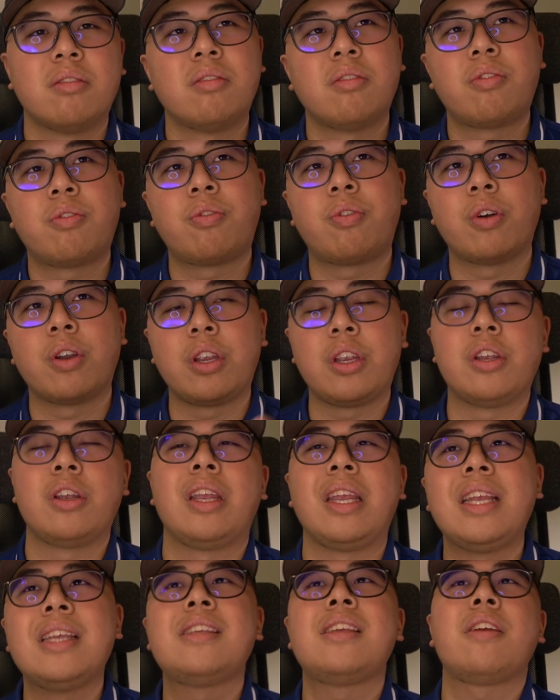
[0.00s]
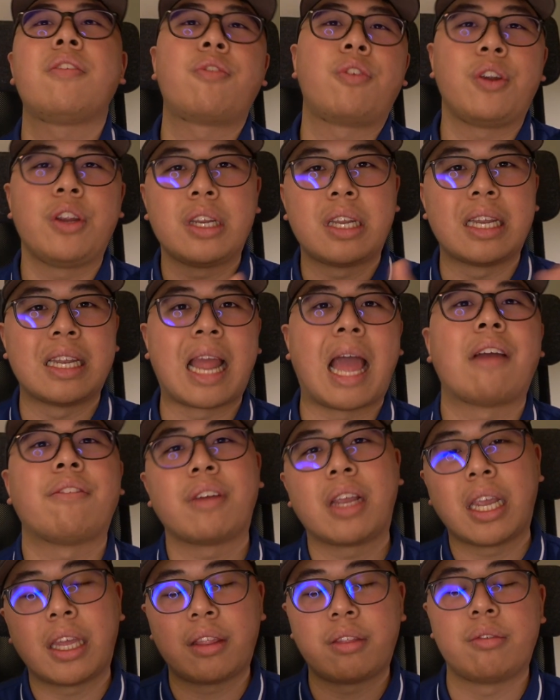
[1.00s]
for you to
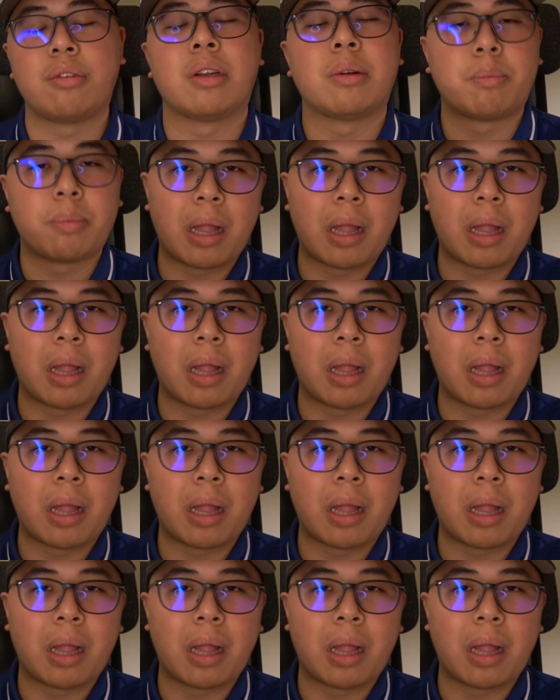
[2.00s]
navigate through the